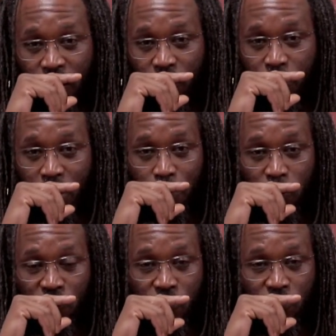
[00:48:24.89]
It could be
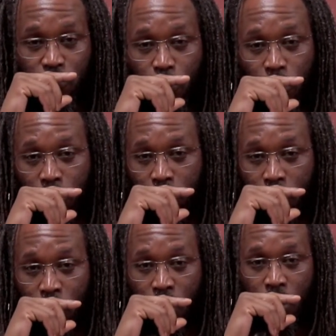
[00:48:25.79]
emotional support,
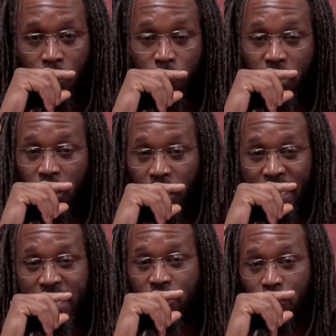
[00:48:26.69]
it could be an
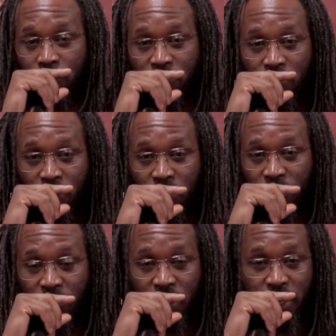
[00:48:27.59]
ear to
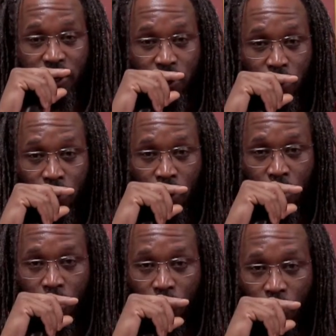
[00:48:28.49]
hear,
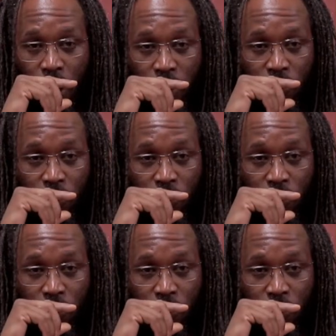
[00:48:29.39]
right?